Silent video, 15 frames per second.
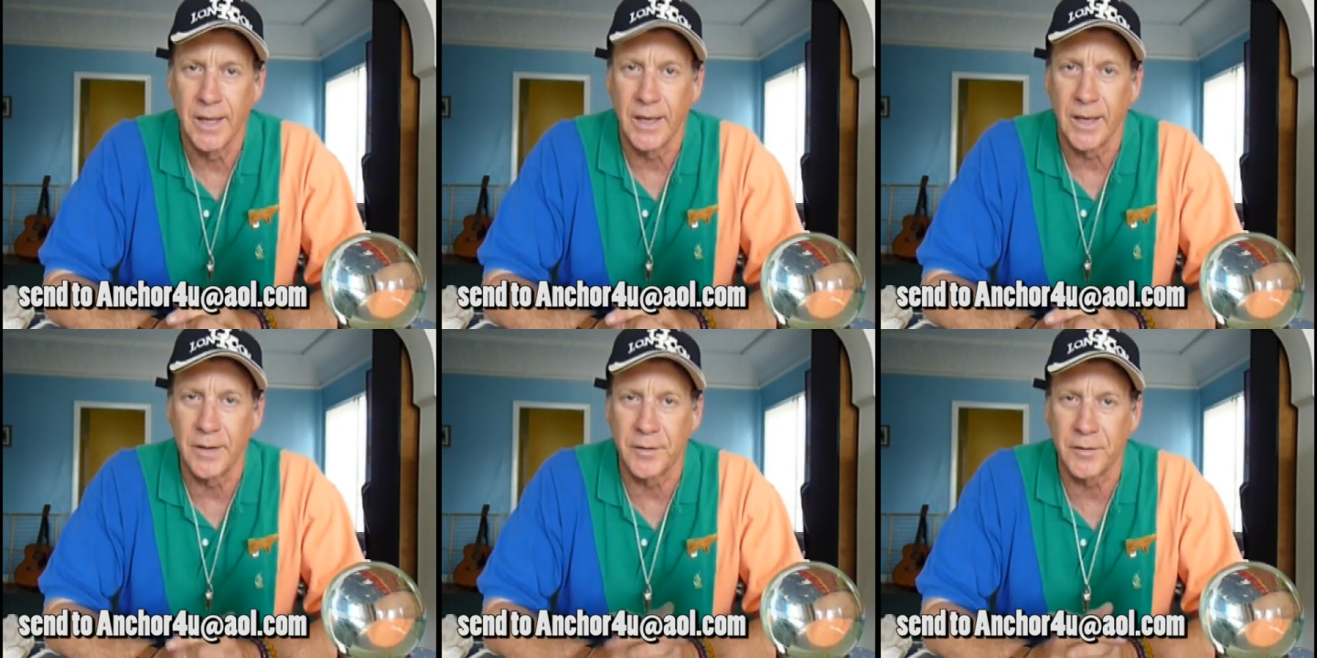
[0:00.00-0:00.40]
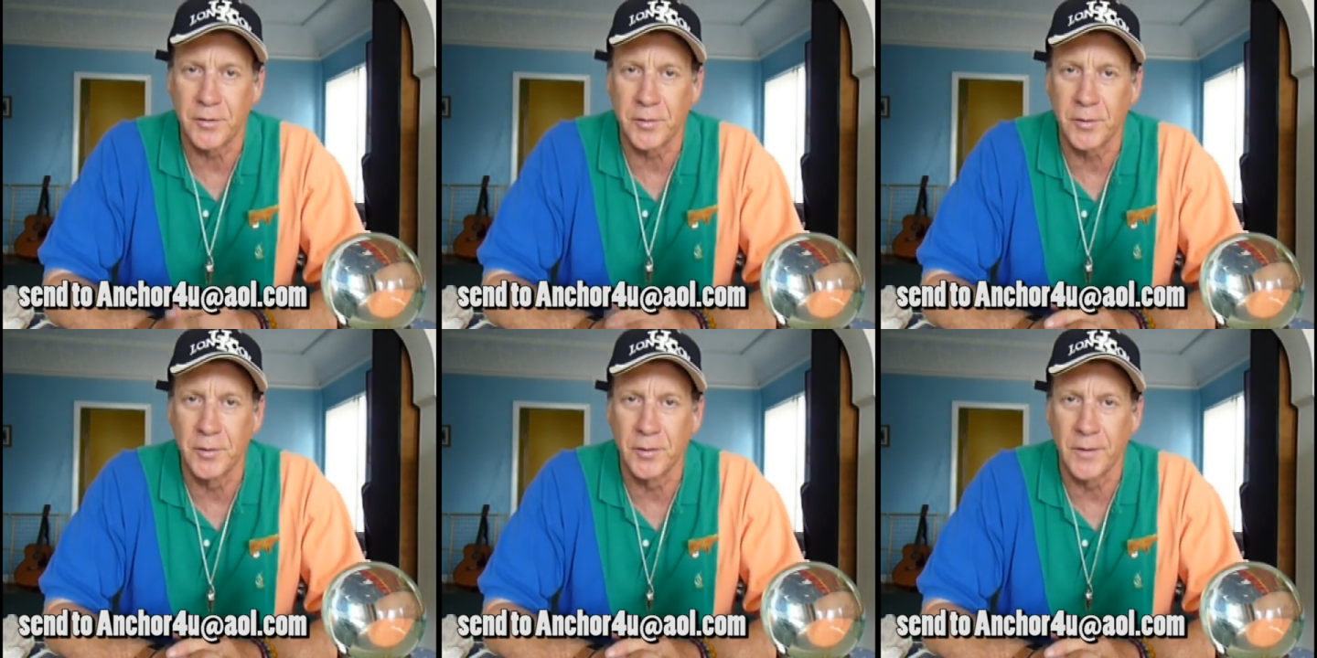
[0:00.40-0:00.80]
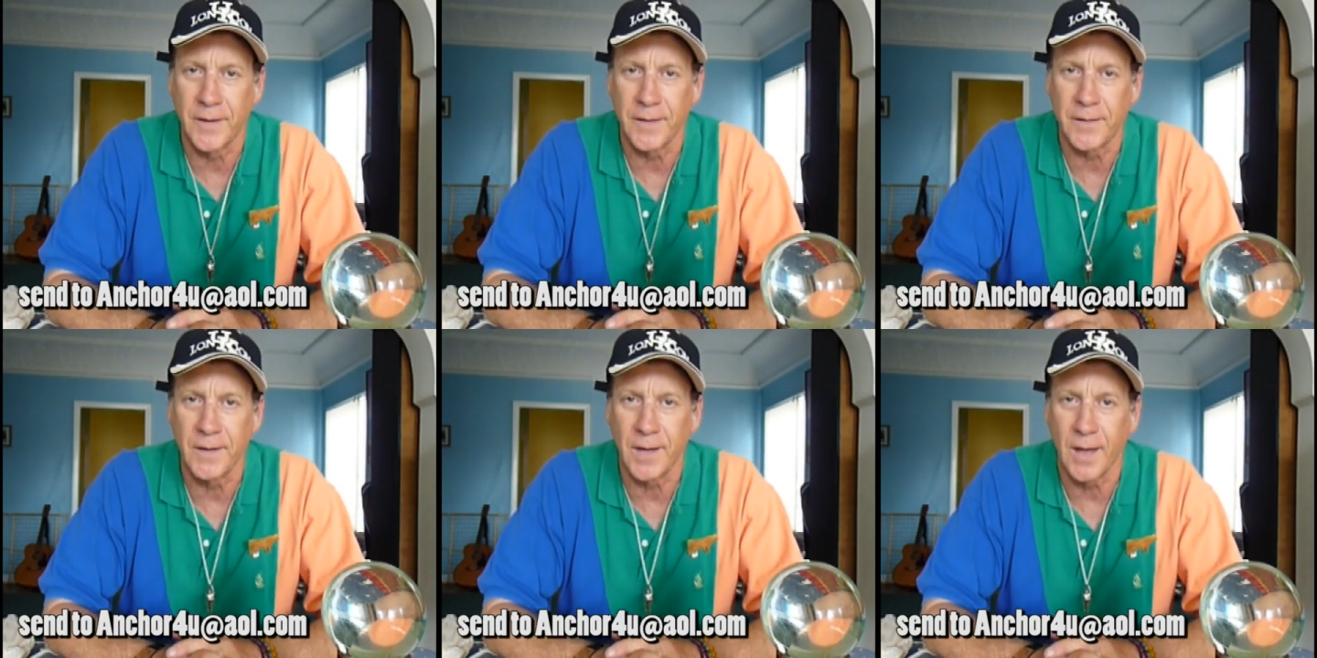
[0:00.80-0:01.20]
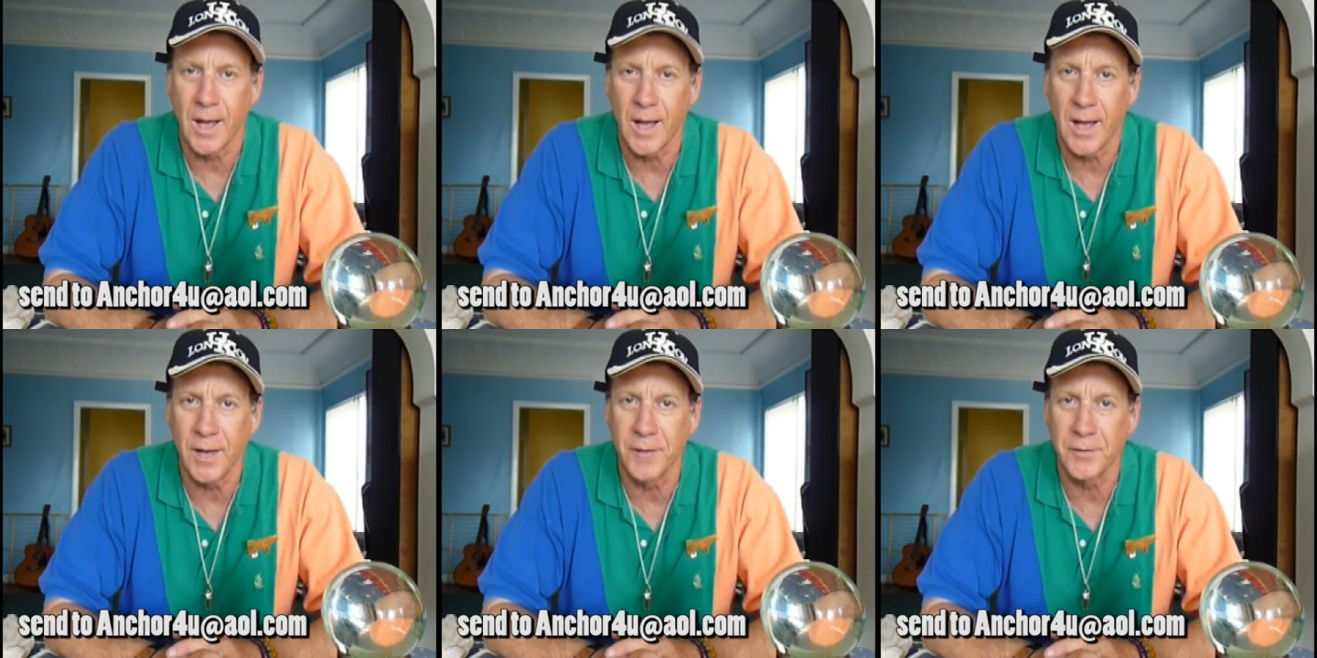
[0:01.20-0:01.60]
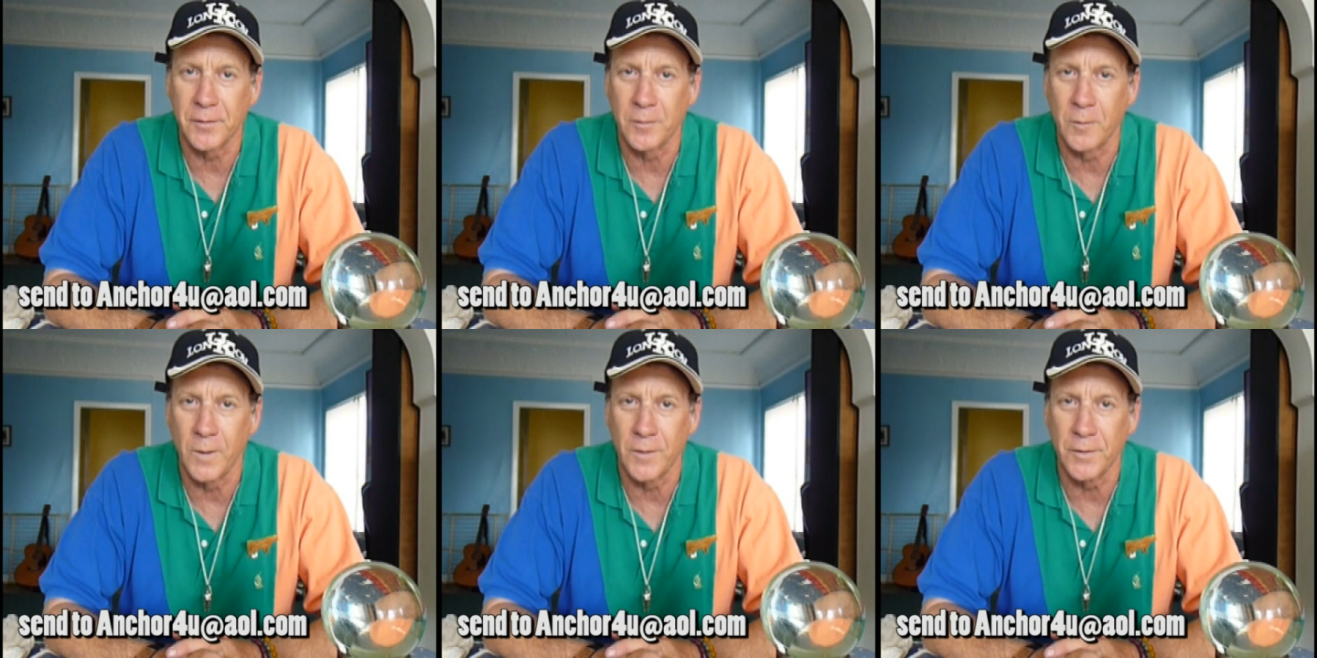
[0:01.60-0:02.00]
and it's true that the eyes are
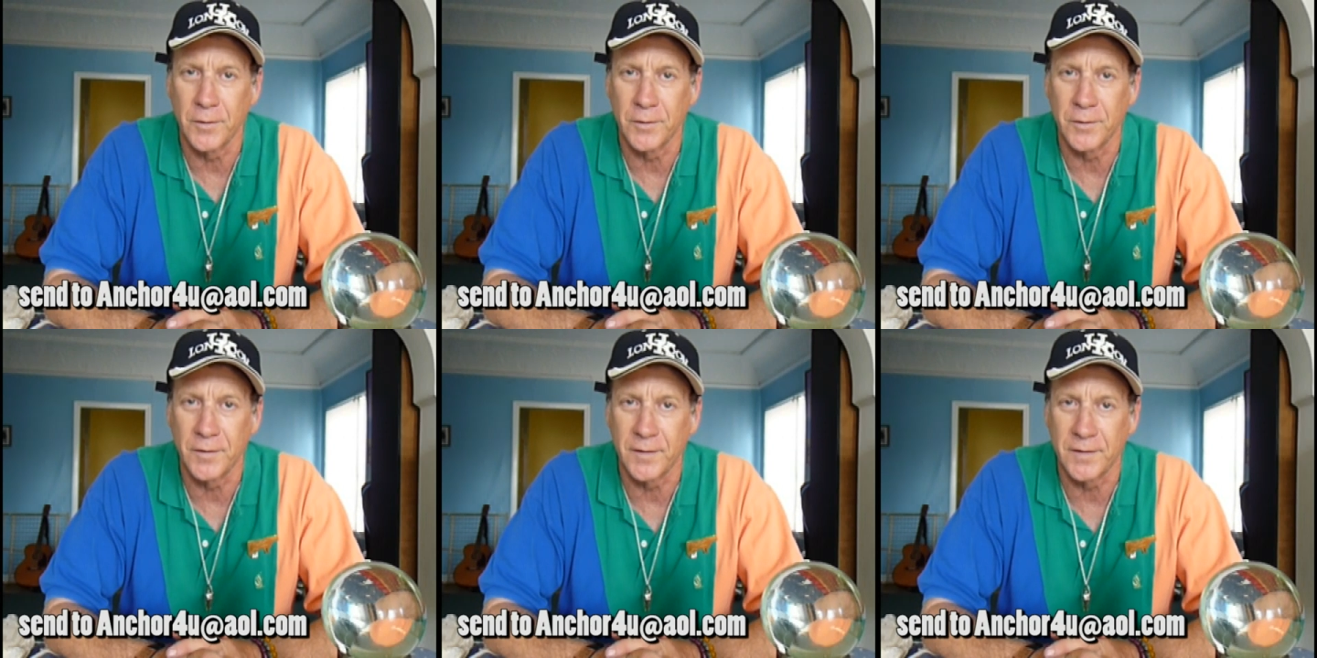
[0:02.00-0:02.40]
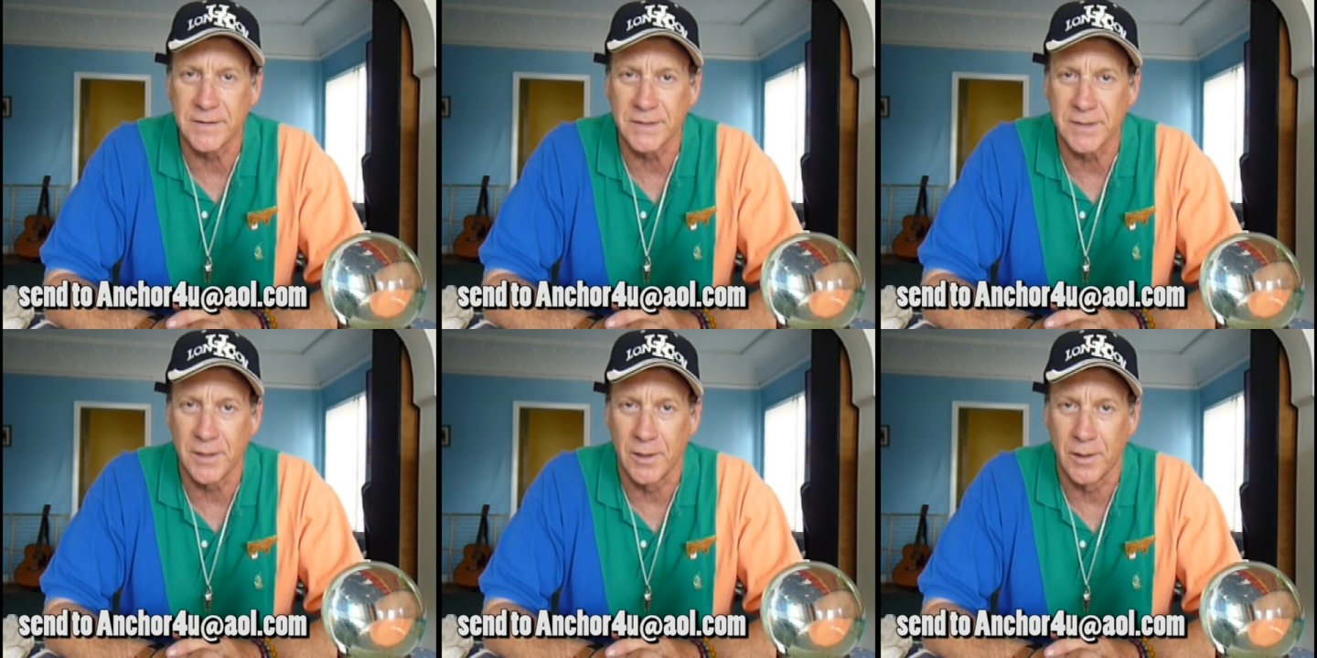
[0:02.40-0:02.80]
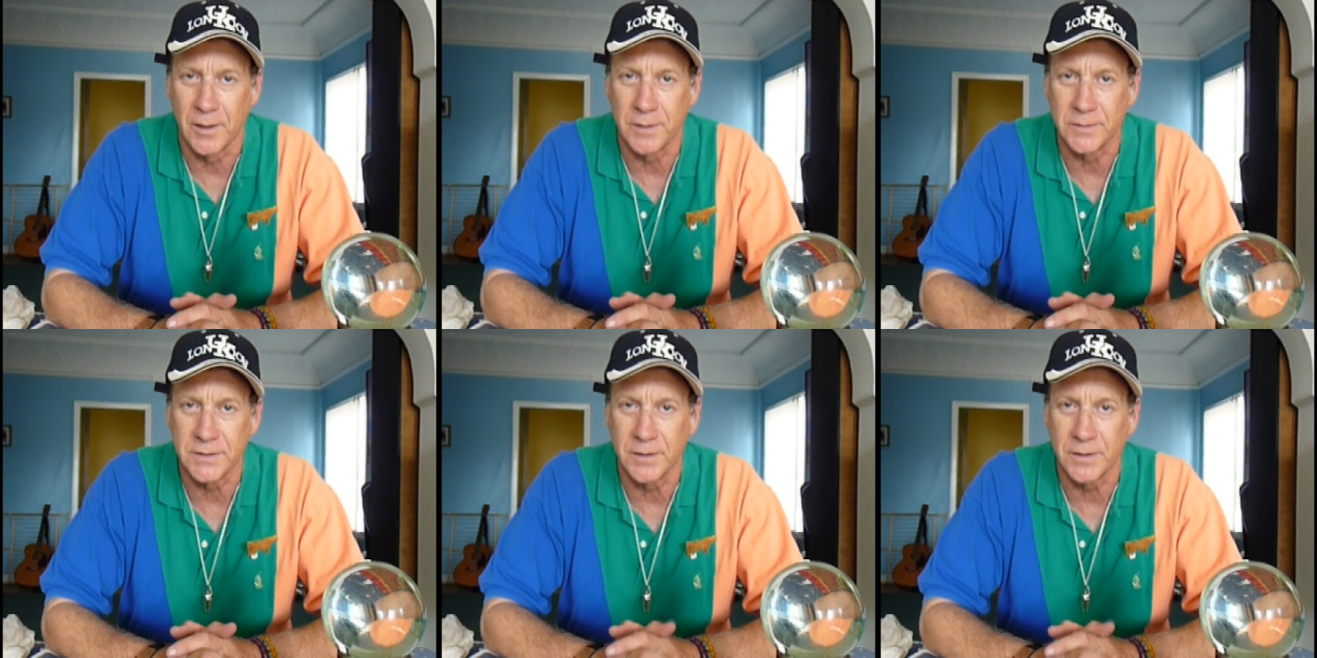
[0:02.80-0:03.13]
the window to the soul.